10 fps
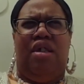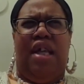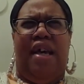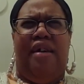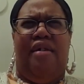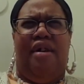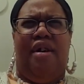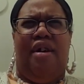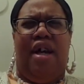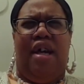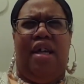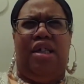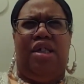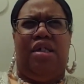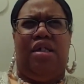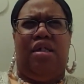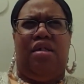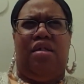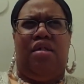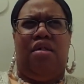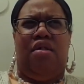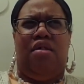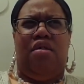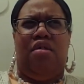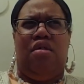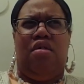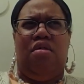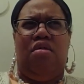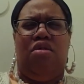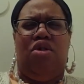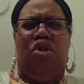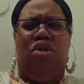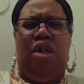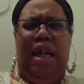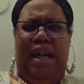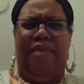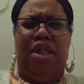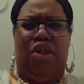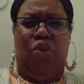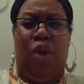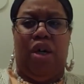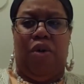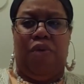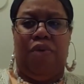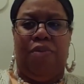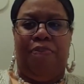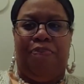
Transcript: They are ages 11 and 12.